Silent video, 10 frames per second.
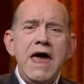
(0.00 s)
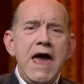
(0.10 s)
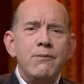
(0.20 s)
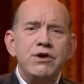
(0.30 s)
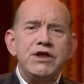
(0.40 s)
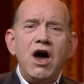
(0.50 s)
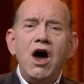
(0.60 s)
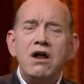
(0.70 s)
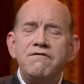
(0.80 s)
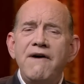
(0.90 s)
And when
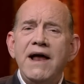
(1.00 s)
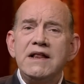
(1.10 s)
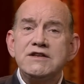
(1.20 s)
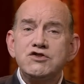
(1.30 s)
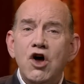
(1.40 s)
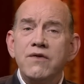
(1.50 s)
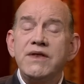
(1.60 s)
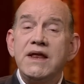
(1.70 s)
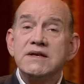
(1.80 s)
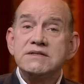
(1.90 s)
God finally saw
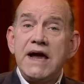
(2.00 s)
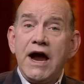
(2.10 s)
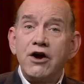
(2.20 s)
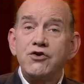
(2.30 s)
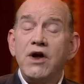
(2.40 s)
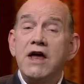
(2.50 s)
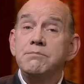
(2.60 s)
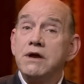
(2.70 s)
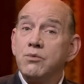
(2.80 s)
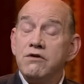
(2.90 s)
that his character had
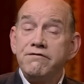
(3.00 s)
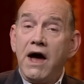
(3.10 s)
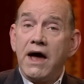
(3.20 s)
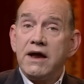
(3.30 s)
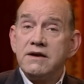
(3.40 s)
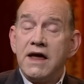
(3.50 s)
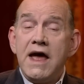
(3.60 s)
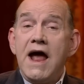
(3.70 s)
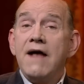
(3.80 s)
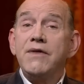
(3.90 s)
been refined
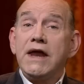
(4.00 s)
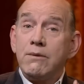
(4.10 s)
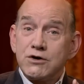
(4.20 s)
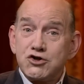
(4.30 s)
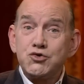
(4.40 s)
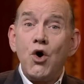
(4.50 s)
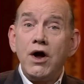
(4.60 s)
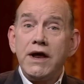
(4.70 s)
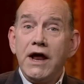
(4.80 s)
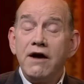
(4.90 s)
and that he was
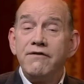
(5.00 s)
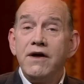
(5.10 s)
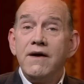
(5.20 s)
strong enough